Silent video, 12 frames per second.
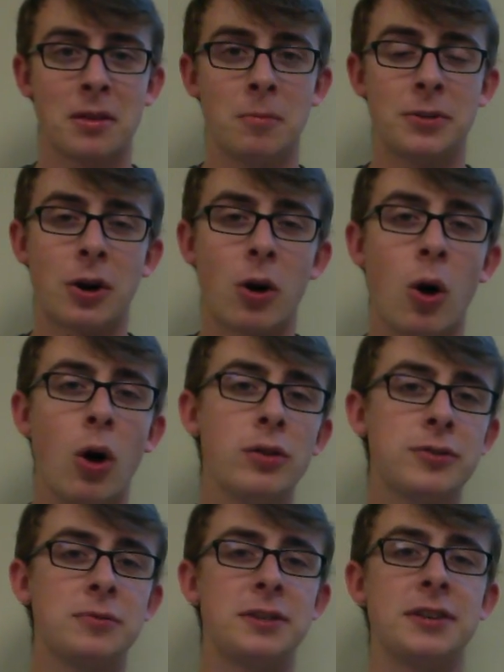But there are
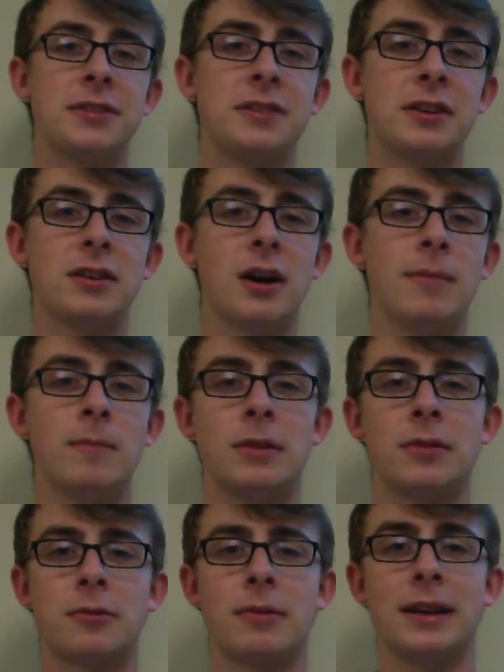also tears that come
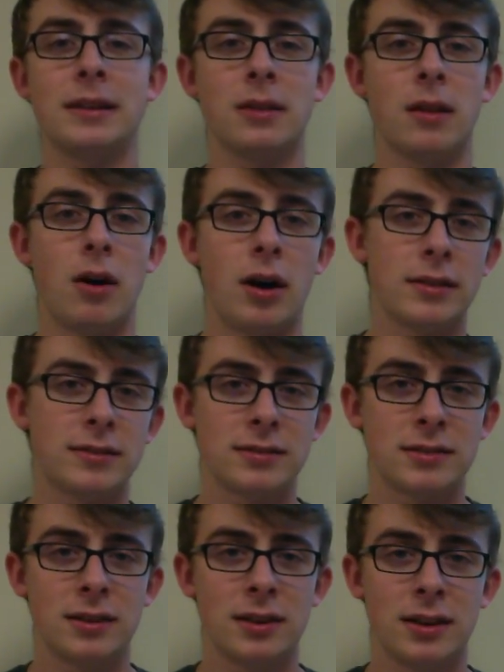with great
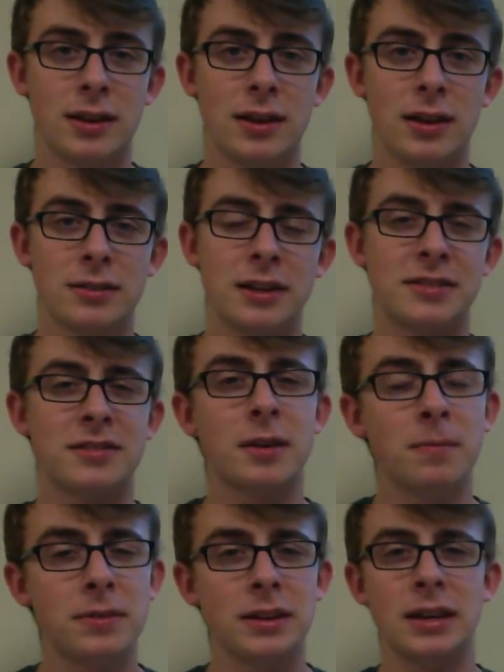loss. That
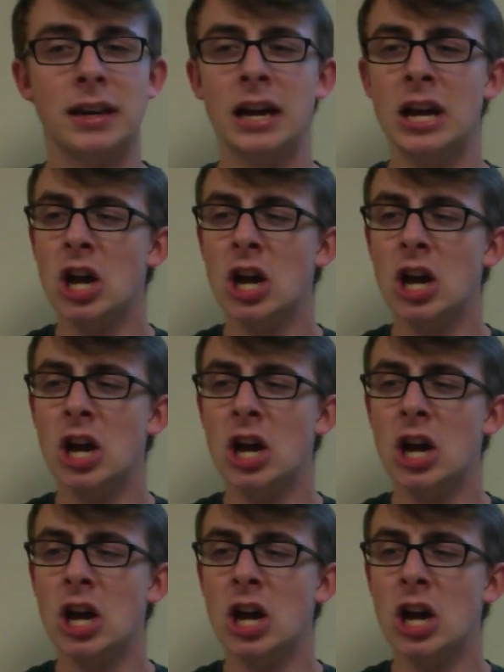something